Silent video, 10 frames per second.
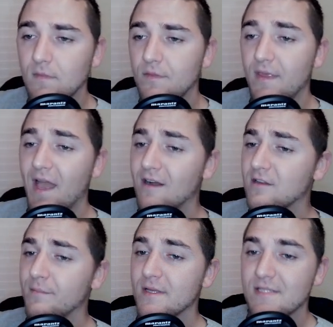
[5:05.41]
The
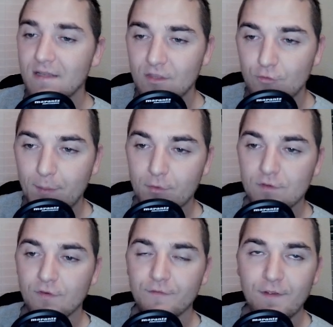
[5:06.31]
Alchemist hitting the Reapers
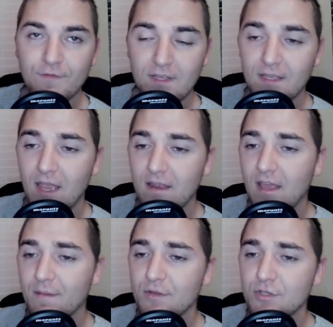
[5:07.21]
for 15k
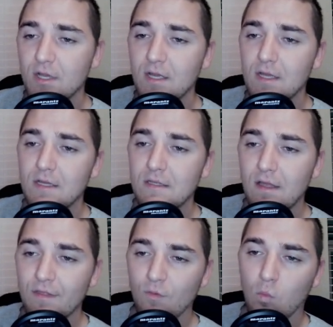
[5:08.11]
damage,
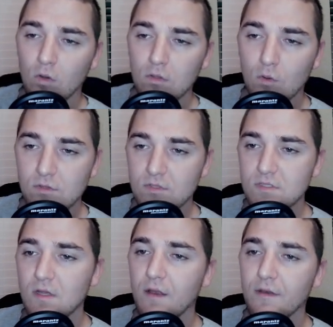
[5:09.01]
and the Warlords are
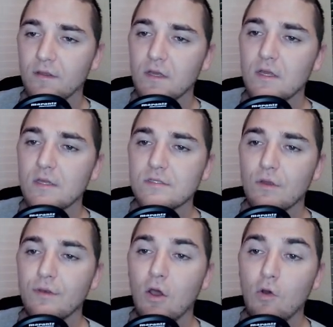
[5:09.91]
stunned. So
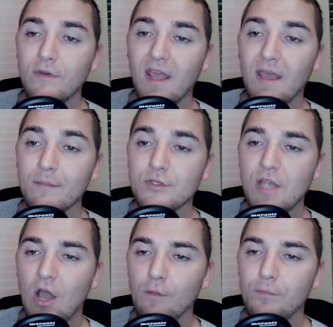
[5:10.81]
no damage
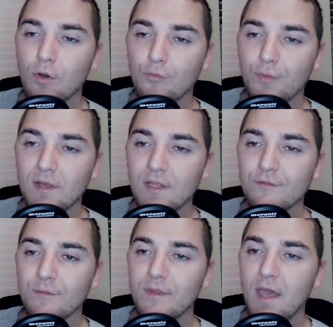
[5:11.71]
output really
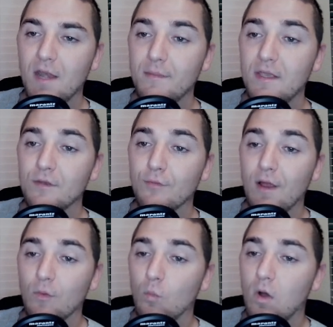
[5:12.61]
from the enemy in
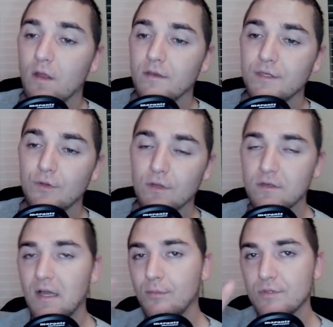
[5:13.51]
round 1 due to
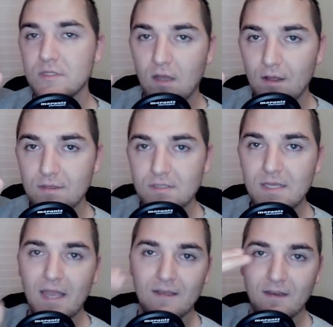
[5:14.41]
double stuns
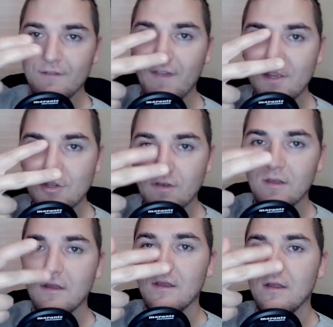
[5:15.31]
and an evasion.
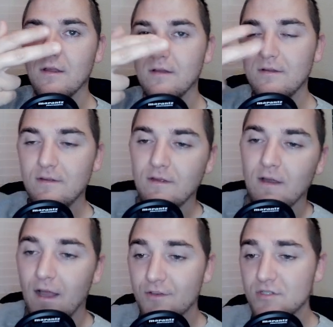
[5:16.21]

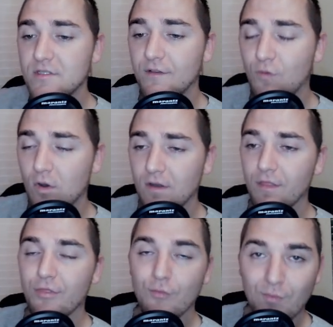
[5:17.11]
I just
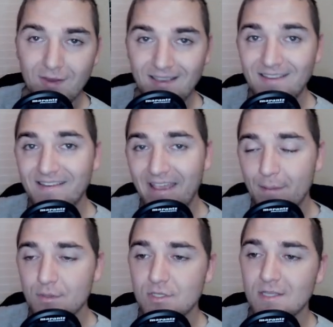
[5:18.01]
avoided 3
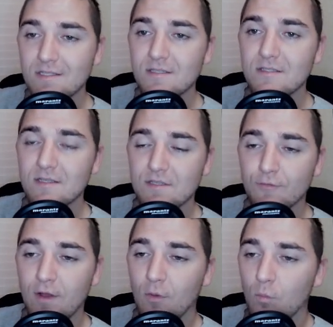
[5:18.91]
damage instances in
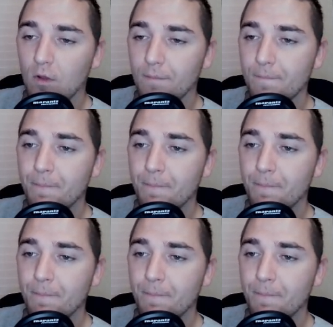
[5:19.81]
round 1.